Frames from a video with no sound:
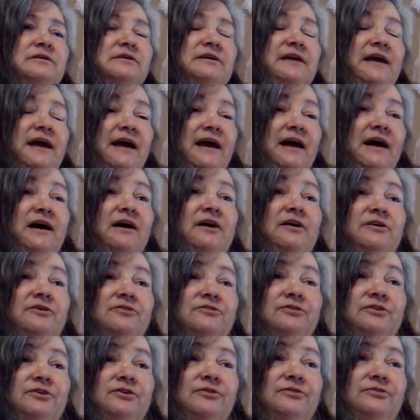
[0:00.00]
yeah,
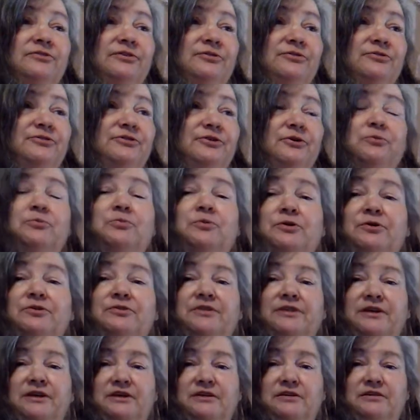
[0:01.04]
they're so
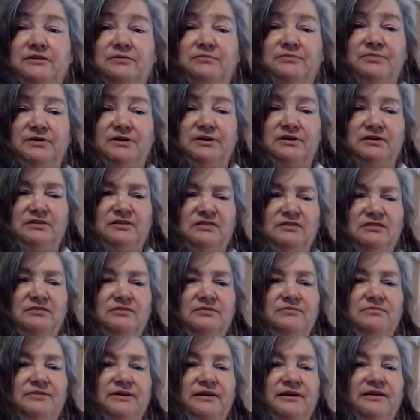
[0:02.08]
worth it. But
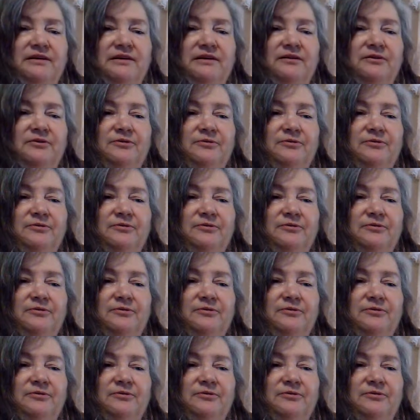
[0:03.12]
then